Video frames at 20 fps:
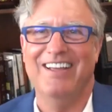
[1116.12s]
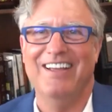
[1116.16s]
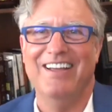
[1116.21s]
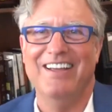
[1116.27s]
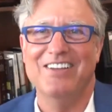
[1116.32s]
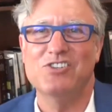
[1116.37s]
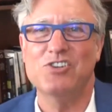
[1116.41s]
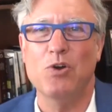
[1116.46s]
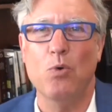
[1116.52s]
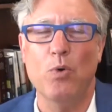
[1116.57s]

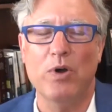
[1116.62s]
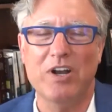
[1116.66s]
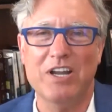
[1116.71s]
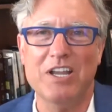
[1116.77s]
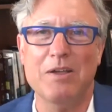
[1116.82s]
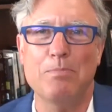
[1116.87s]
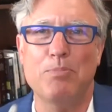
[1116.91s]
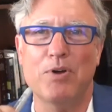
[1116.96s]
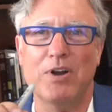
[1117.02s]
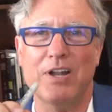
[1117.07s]
what are
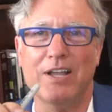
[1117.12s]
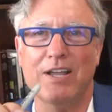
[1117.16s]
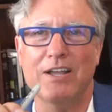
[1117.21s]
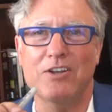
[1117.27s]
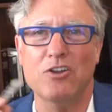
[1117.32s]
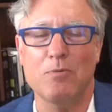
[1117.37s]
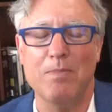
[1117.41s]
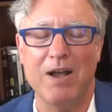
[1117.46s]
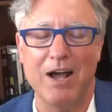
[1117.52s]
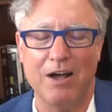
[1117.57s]
you putting in
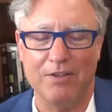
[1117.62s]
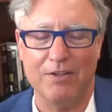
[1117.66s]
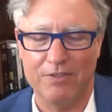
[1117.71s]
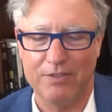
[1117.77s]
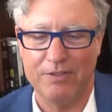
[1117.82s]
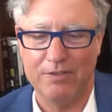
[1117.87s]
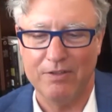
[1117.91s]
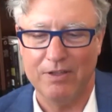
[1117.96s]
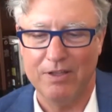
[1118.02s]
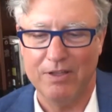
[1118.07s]
your mouth?
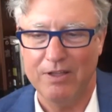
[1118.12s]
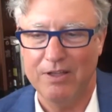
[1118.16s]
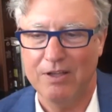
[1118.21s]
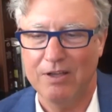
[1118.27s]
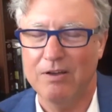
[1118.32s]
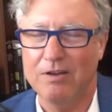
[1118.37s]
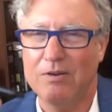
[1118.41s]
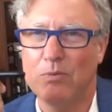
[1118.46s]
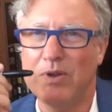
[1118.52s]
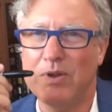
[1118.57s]

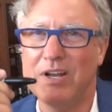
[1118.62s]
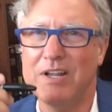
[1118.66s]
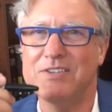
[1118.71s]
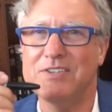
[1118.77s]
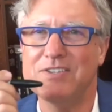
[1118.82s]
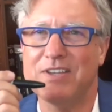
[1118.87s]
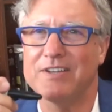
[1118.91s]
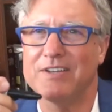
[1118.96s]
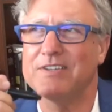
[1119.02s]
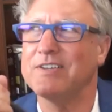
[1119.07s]
What
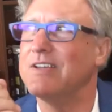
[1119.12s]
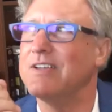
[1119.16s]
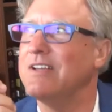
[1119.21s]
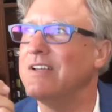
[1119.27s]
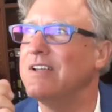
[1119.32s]
is it?